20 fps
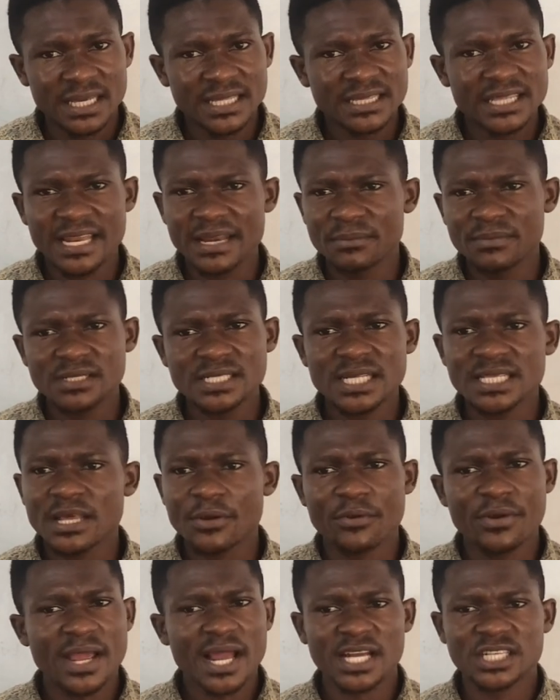then it means that the
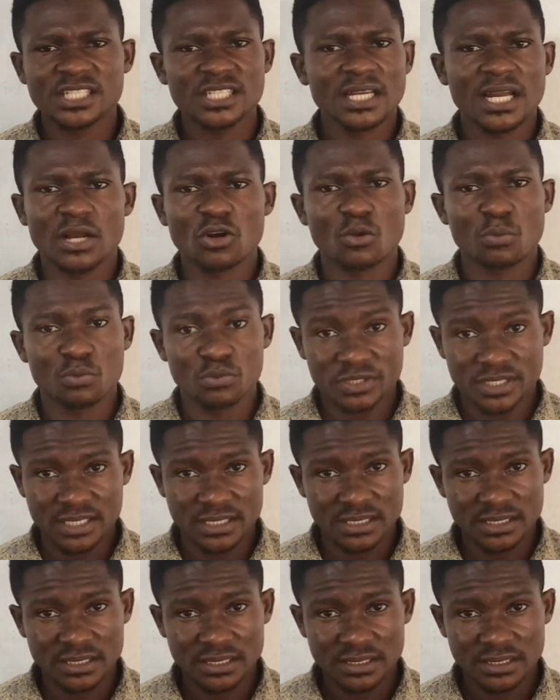reaction cannot proceed.
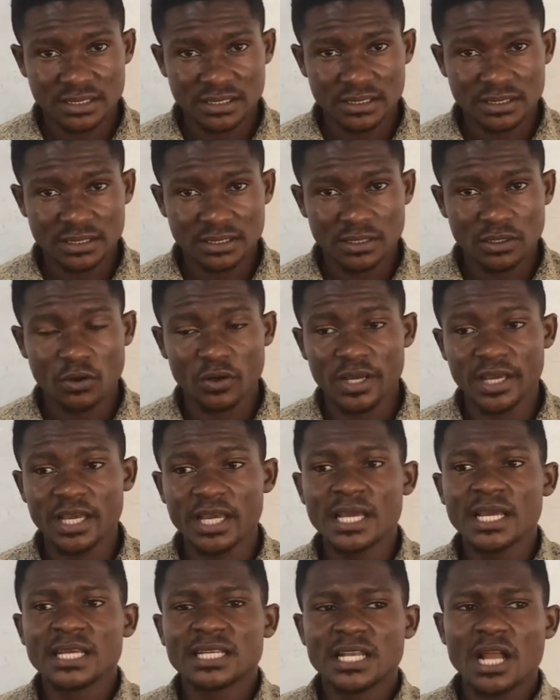Okay,
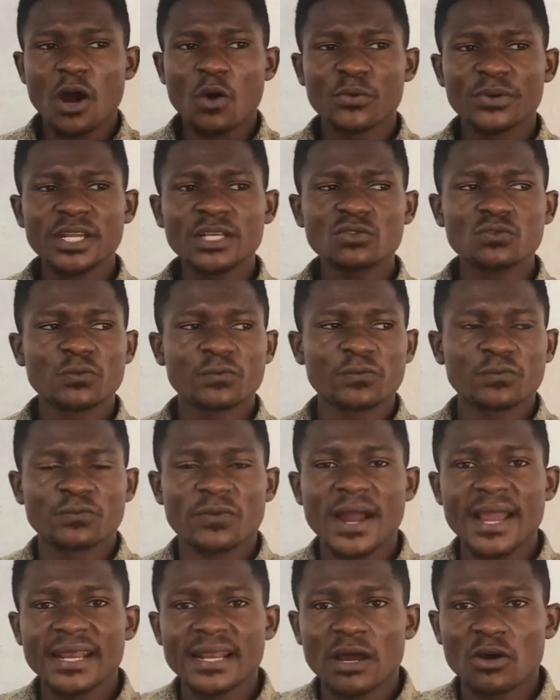now we need to
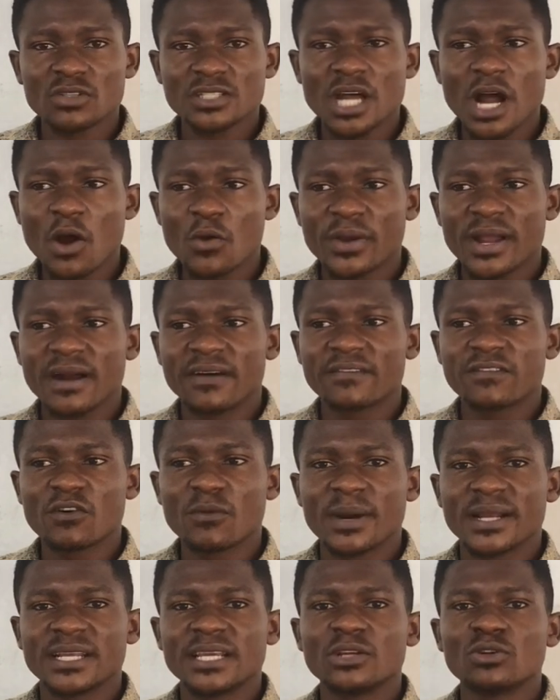find out how we can
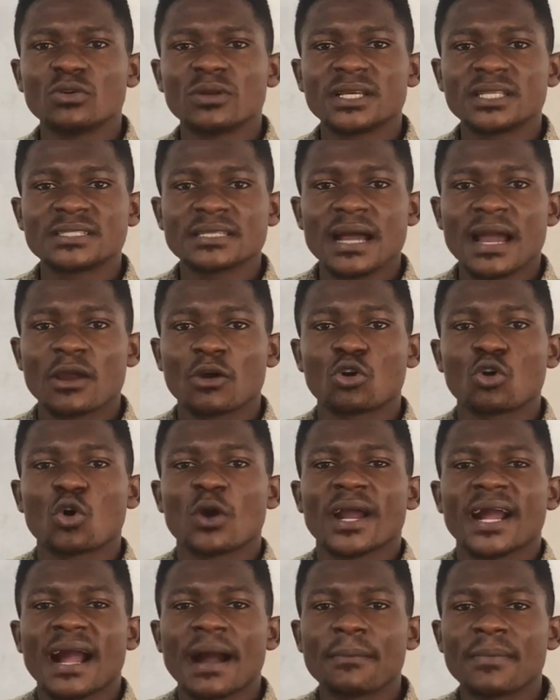form an enolate ion or
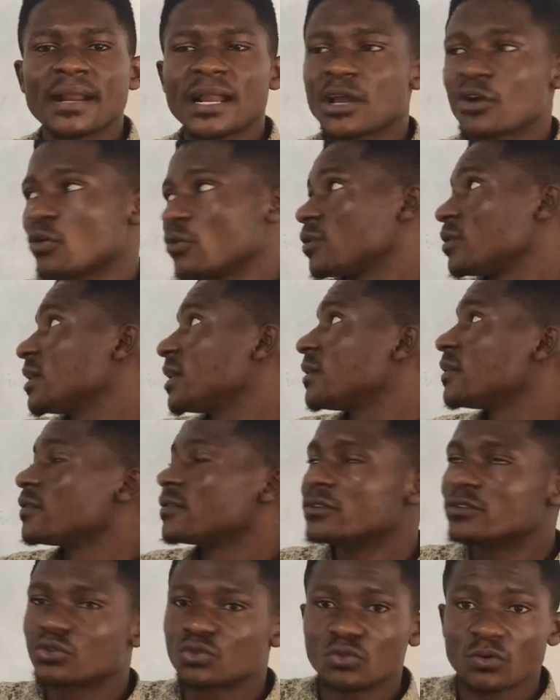a carbanion
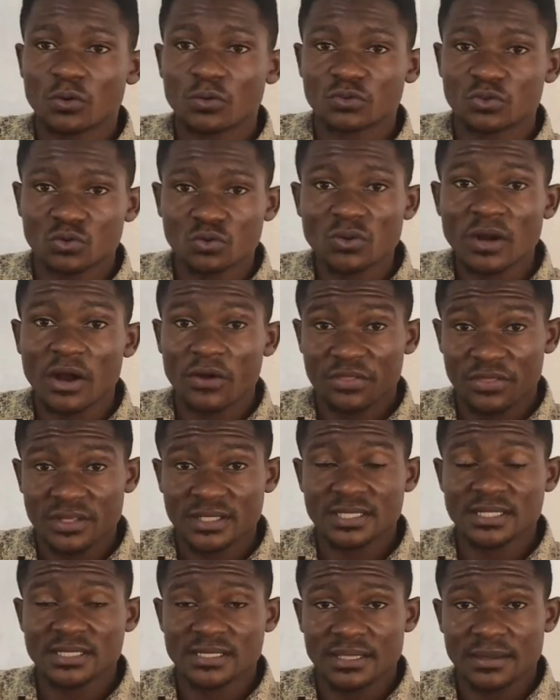throughout this
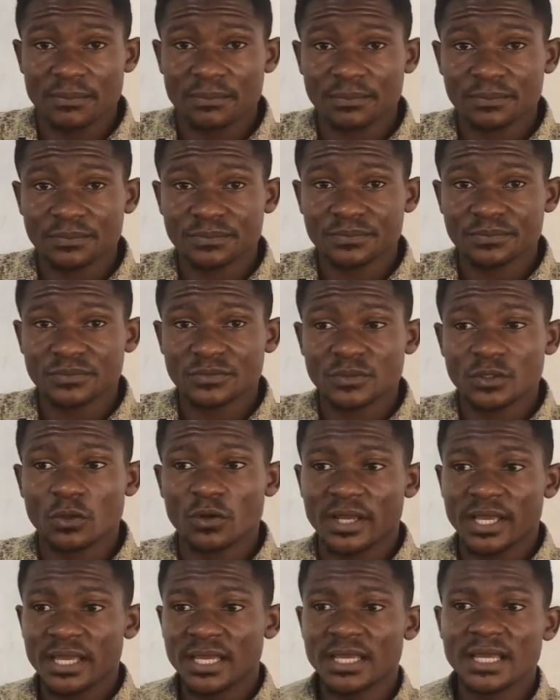system.
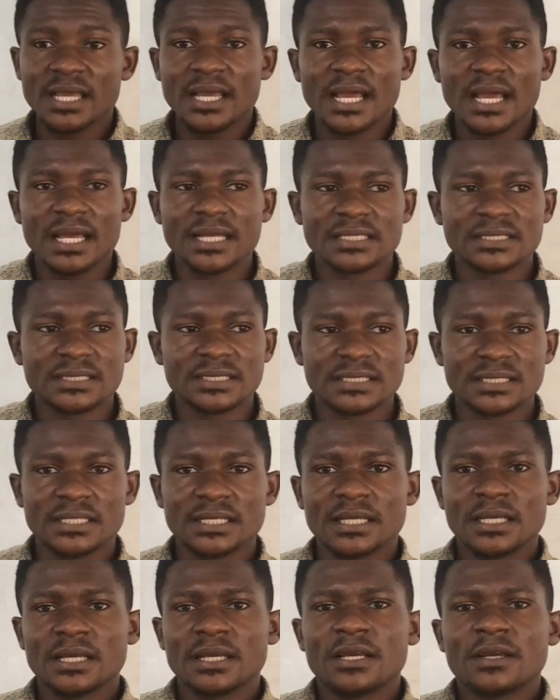Okay, and
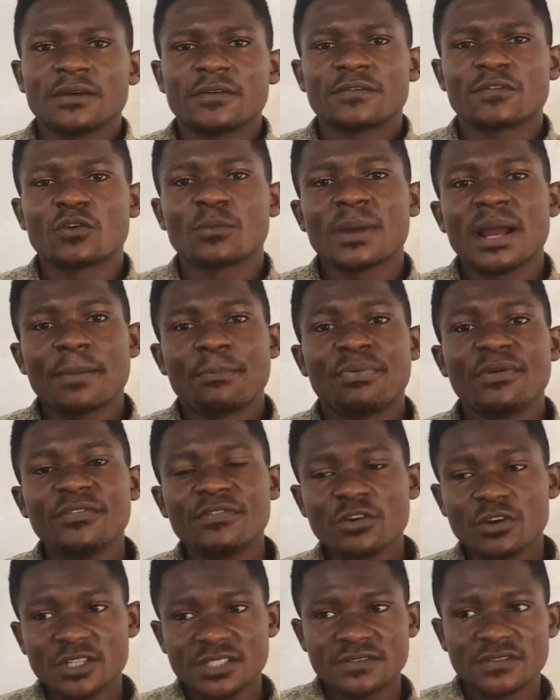from my
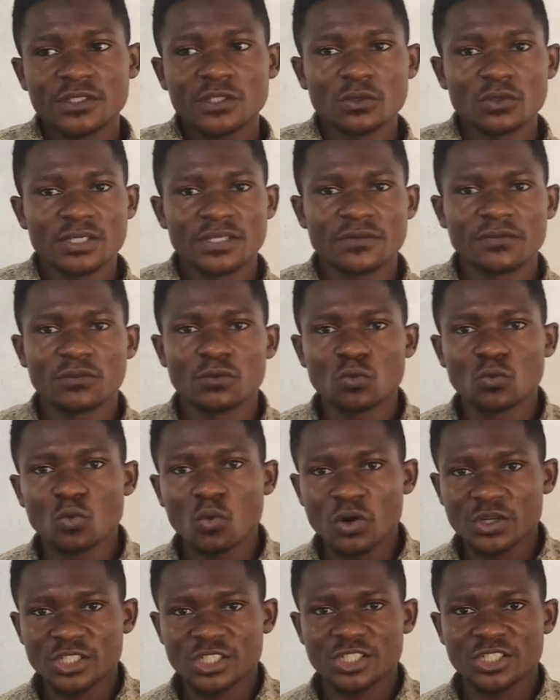previous videos, if you
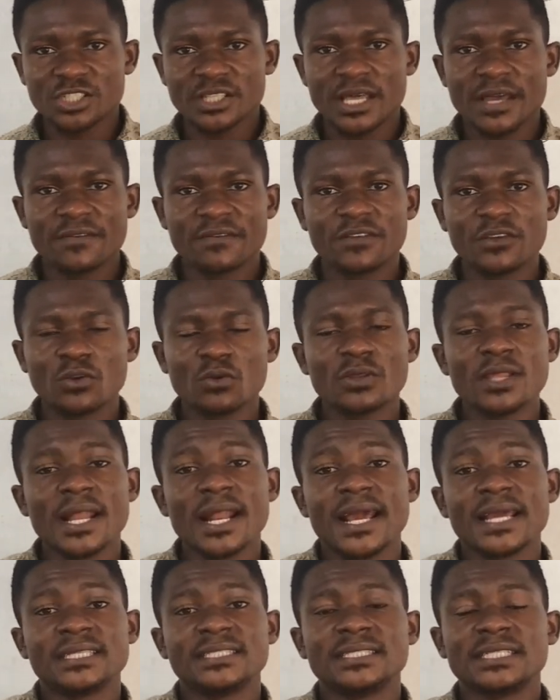watch the video that
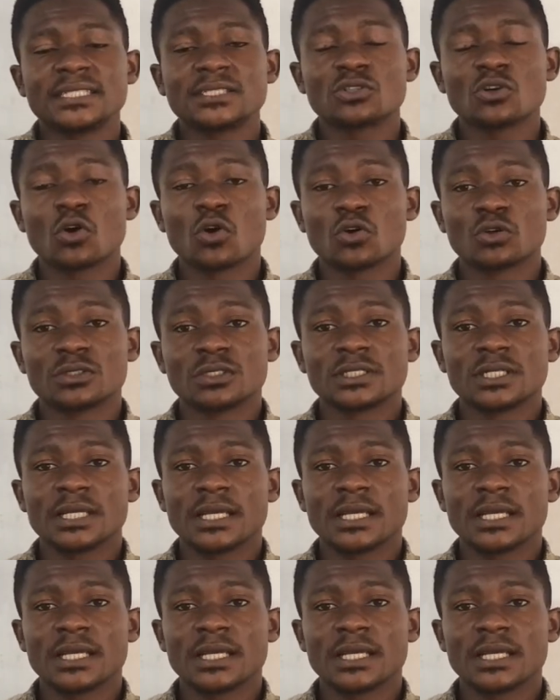I did on